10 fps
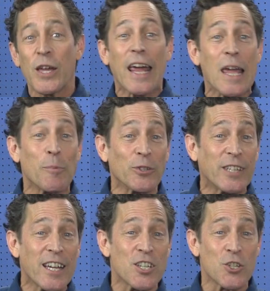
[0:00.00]
they enable
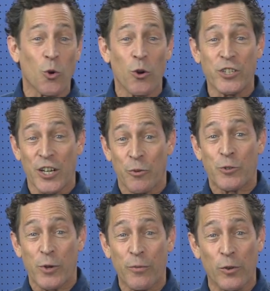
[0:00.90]
data storage and
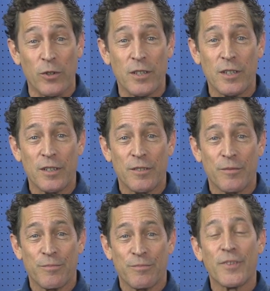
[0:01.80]
retrieval?
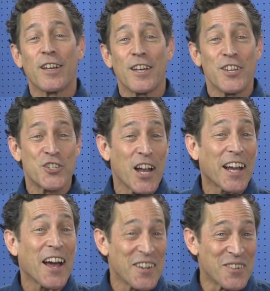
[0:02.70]

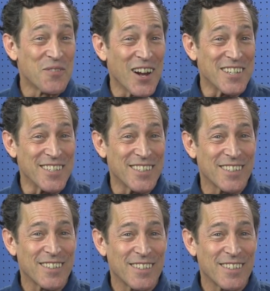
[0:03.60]
Check out your devices.